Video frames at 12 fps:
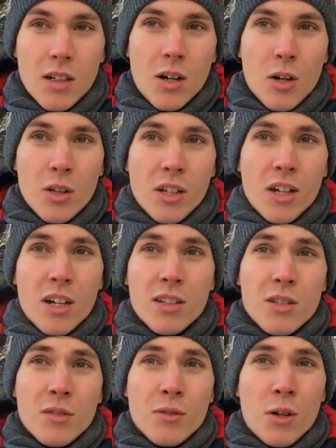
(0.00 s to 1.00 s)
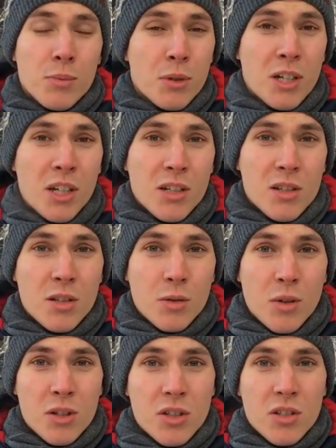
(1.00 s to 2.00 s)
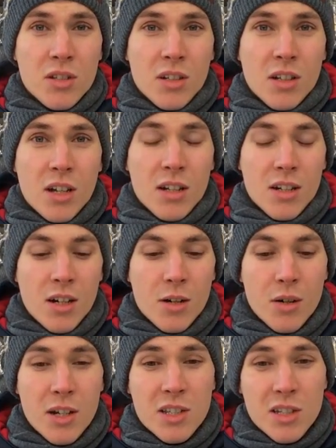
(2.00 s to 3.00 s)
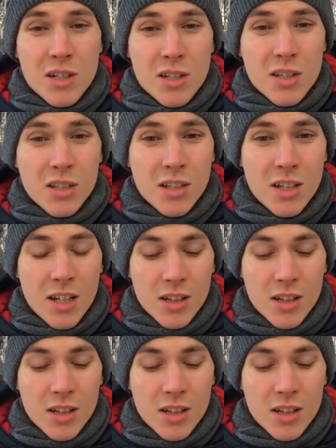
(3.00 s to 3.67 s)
all the kinds of complicated situations that can arise in a city,